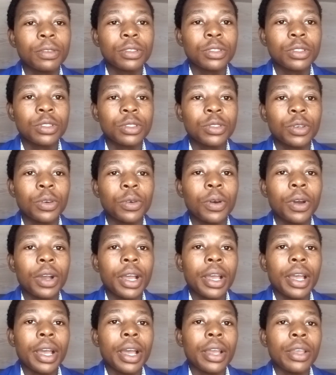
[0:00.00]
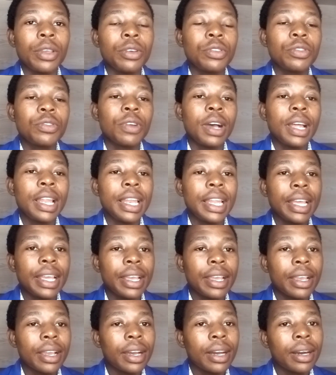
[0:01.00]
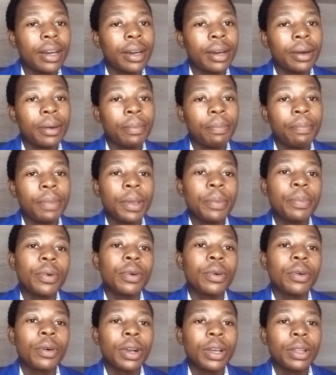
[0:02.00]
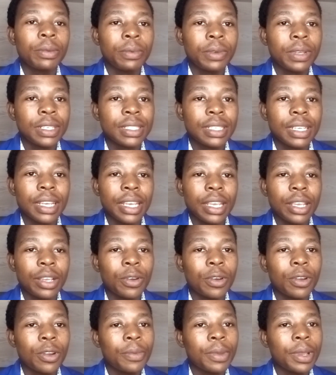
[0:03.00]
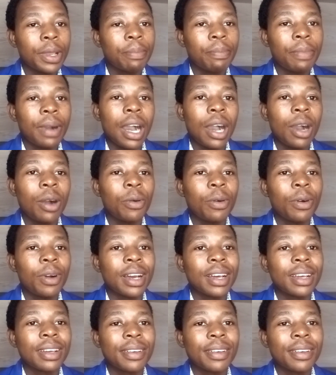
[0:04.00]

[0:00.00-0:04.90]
So usually uh, people when we say economic power,